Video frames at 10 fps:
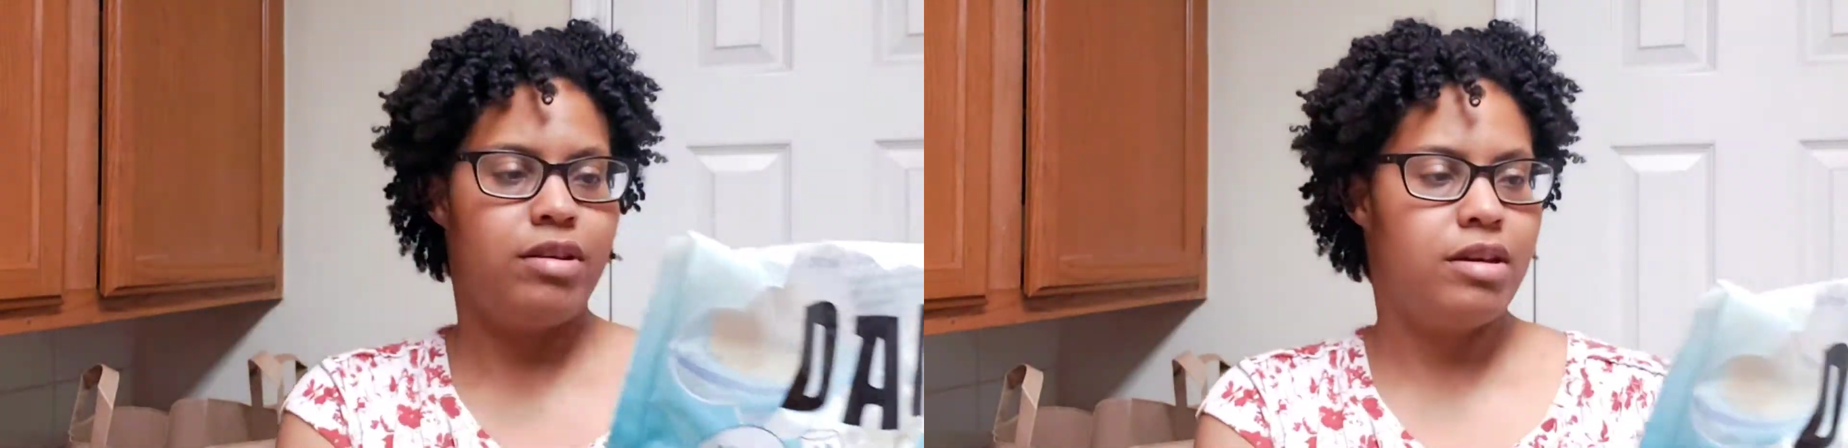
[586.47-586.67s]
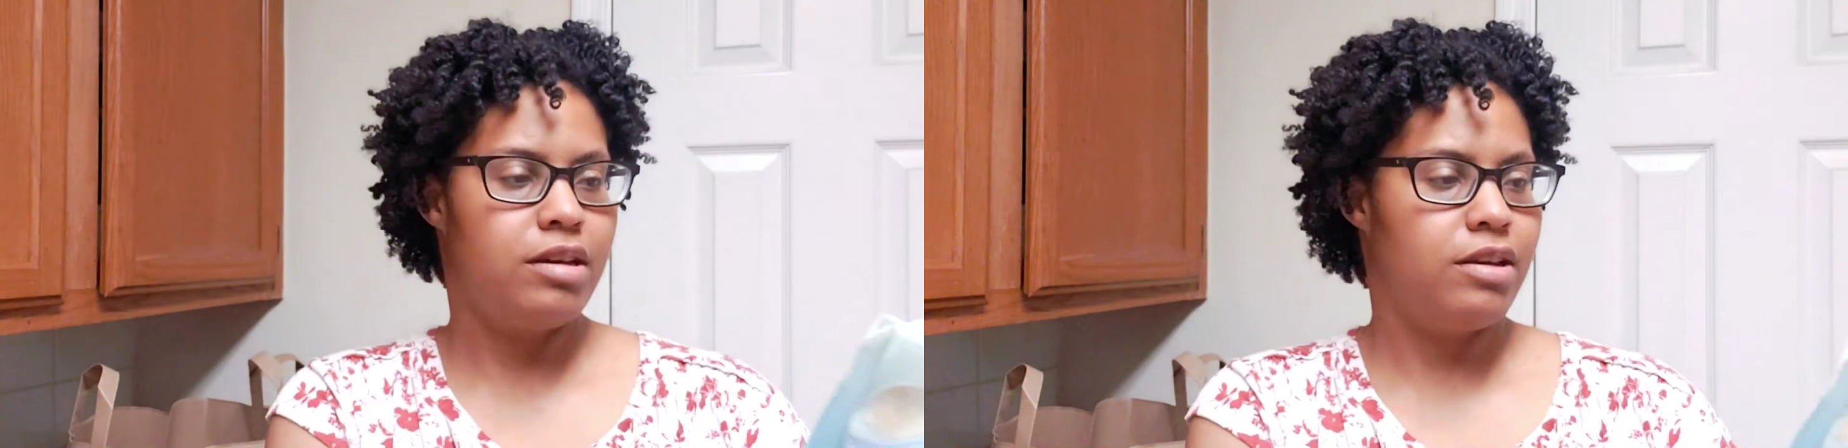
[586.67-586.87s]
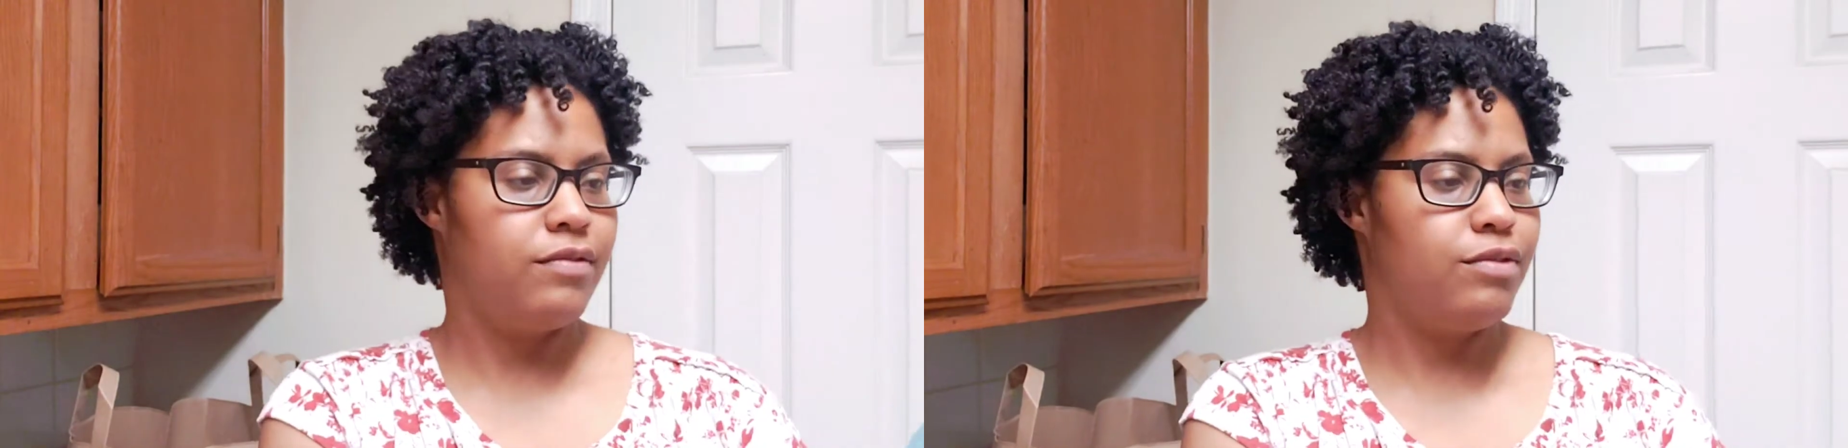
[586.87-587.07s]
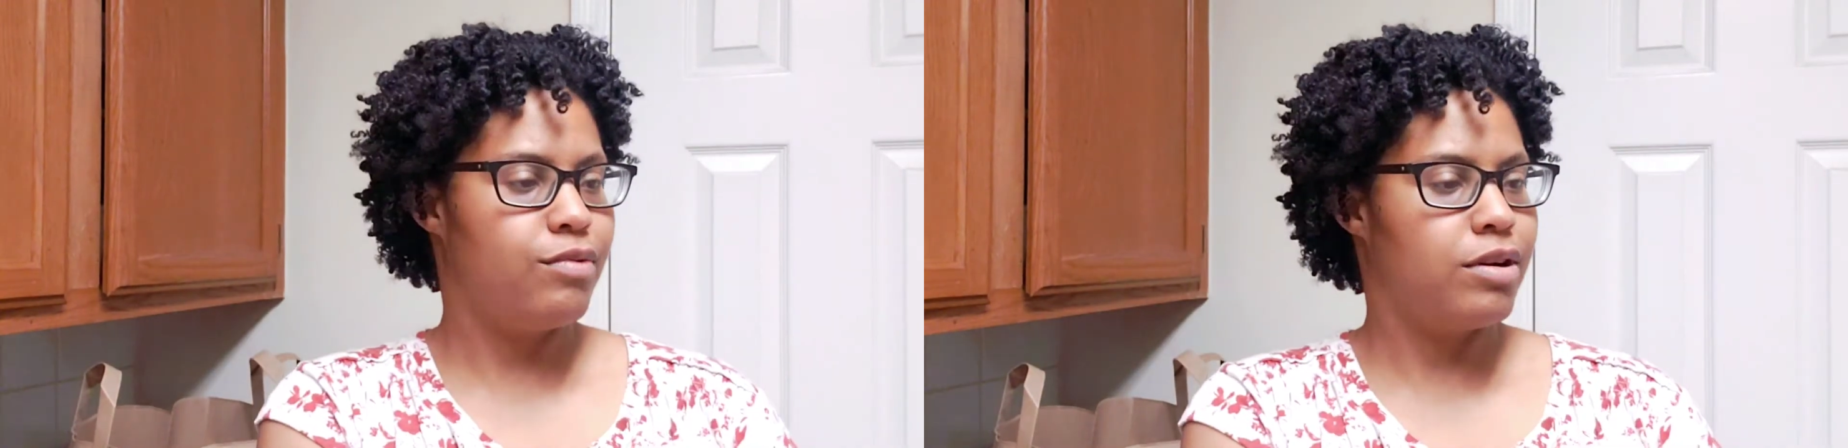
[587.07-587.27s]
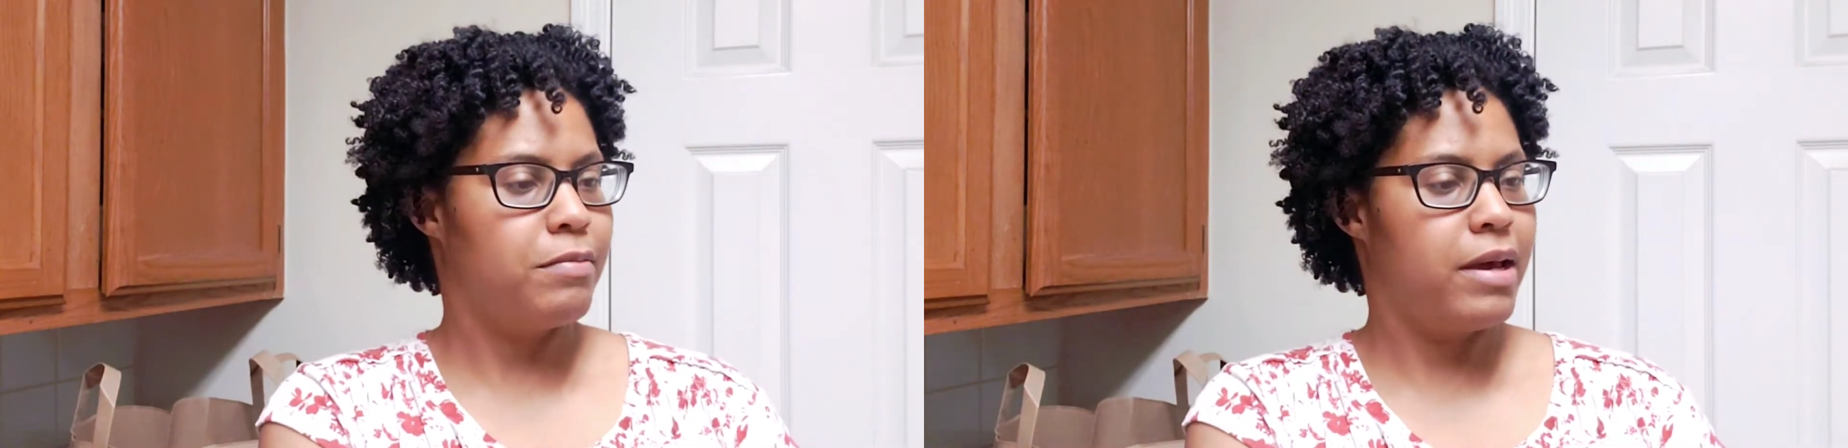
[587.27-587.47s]
here if you
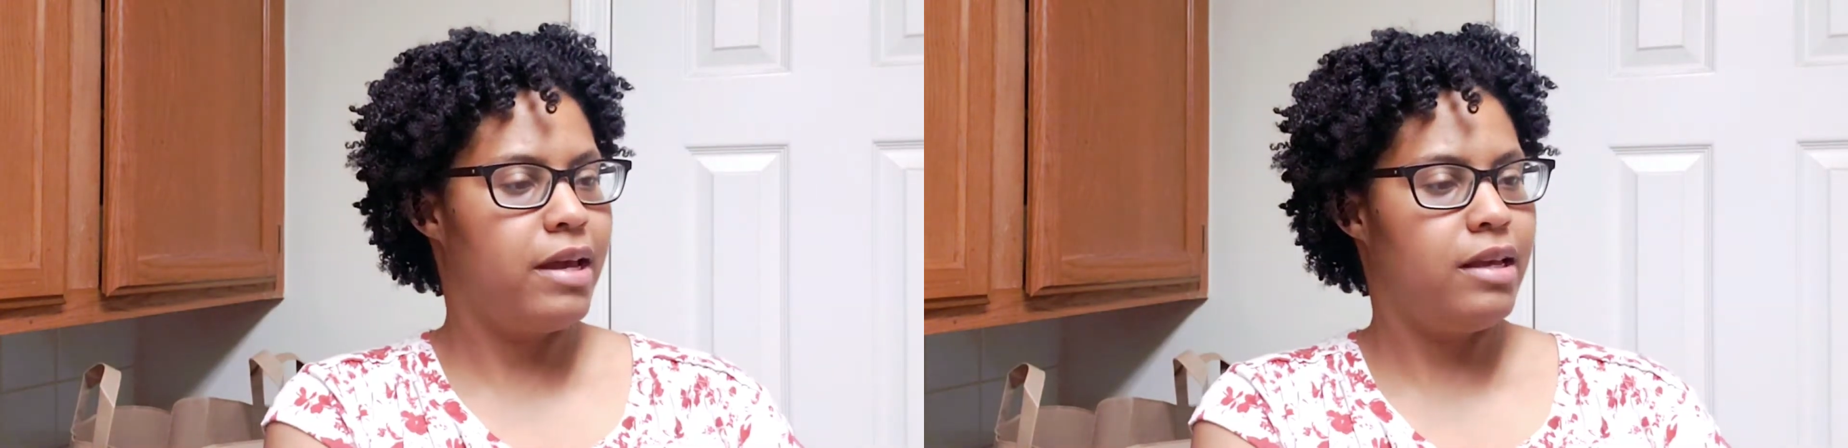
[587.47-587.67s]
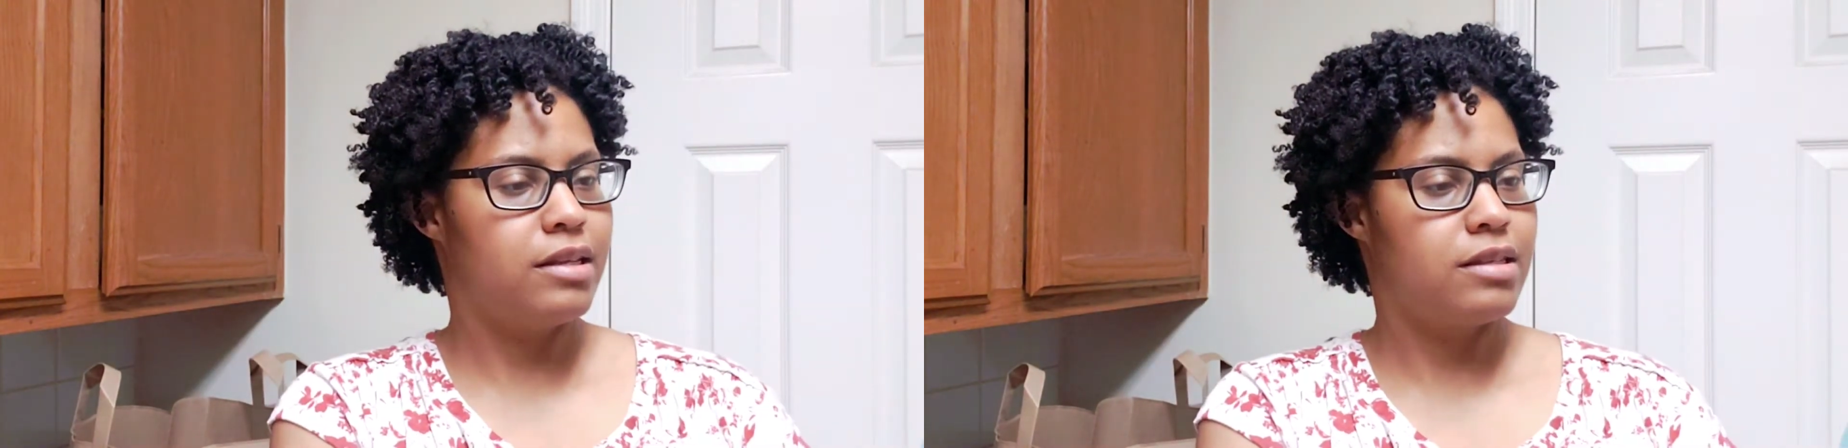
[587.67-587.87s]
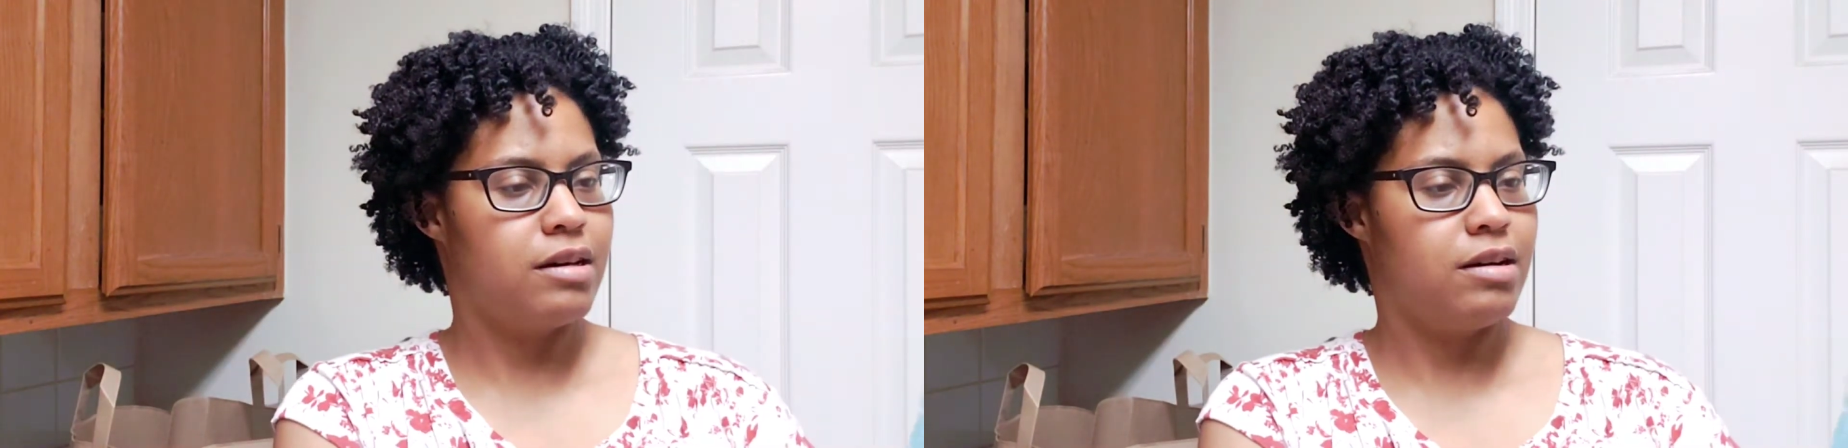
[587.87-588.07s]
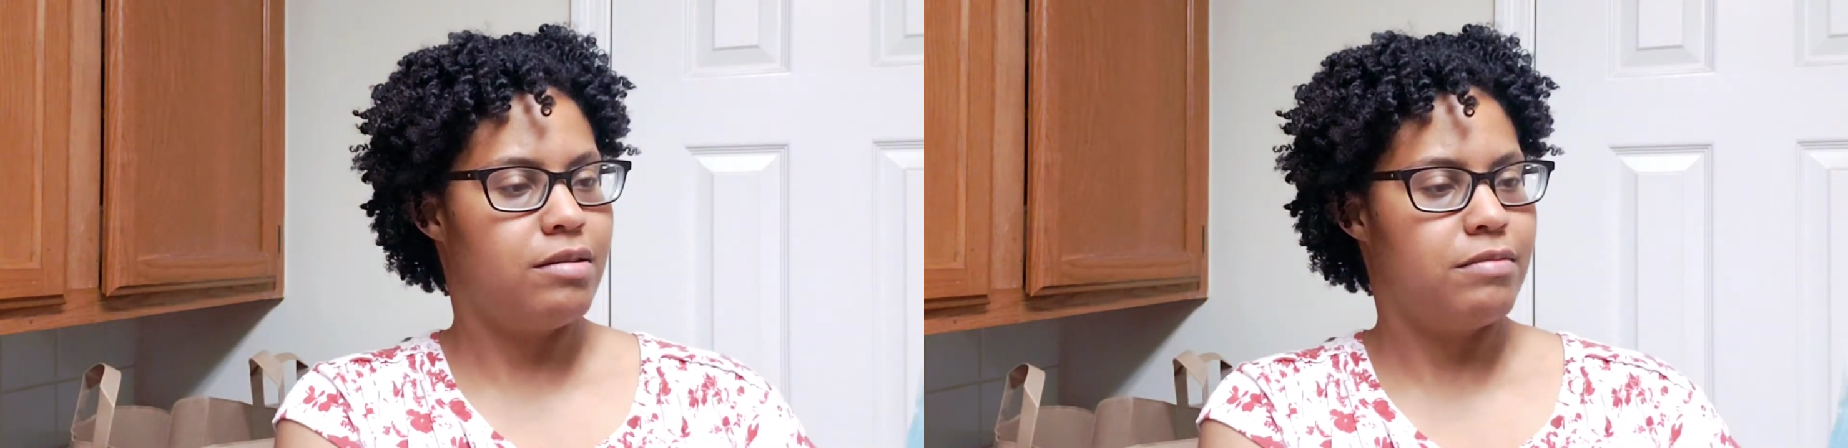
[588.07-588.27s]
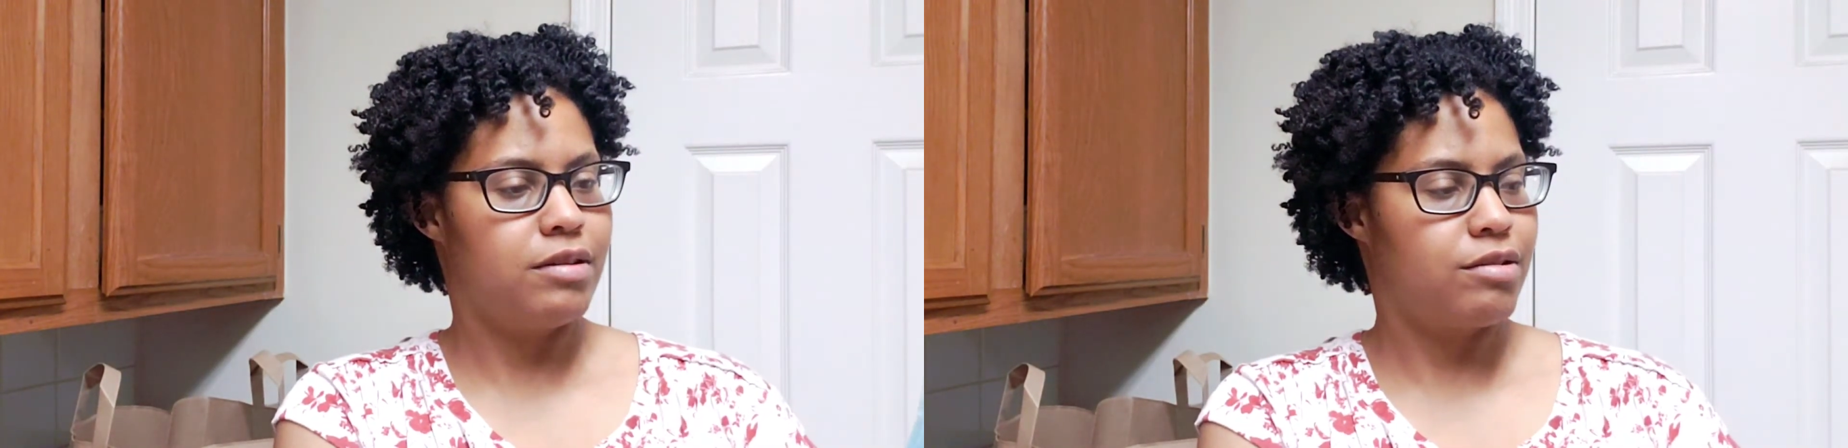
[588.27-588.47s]
want to make
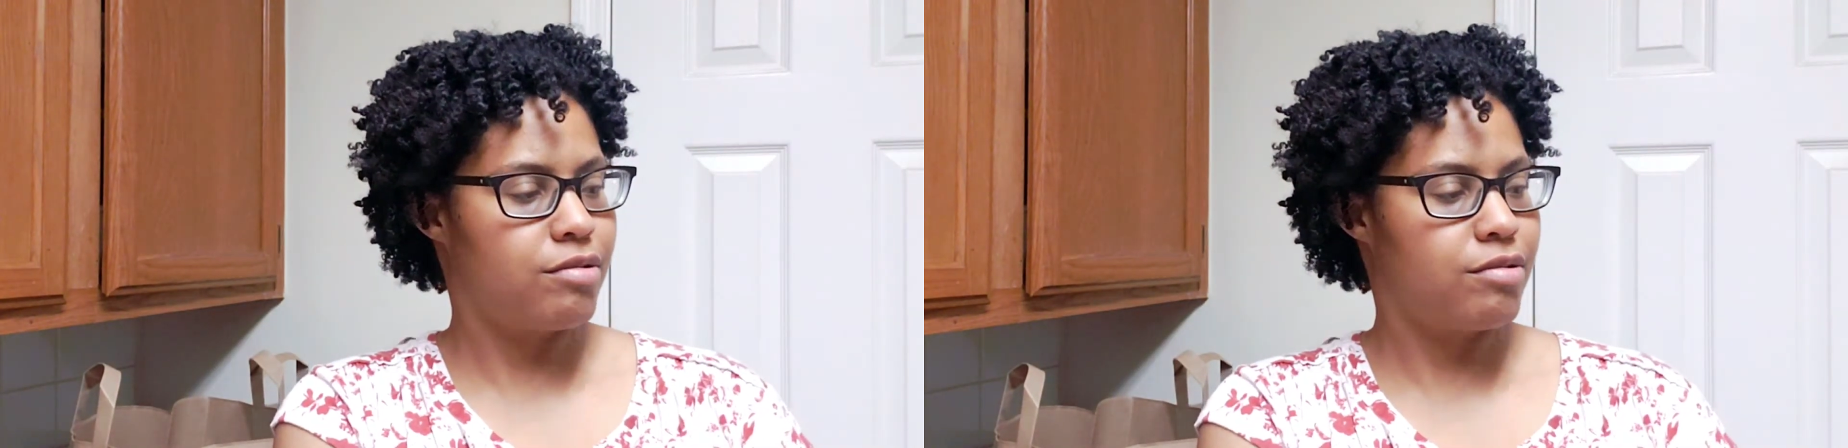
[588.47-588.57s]
some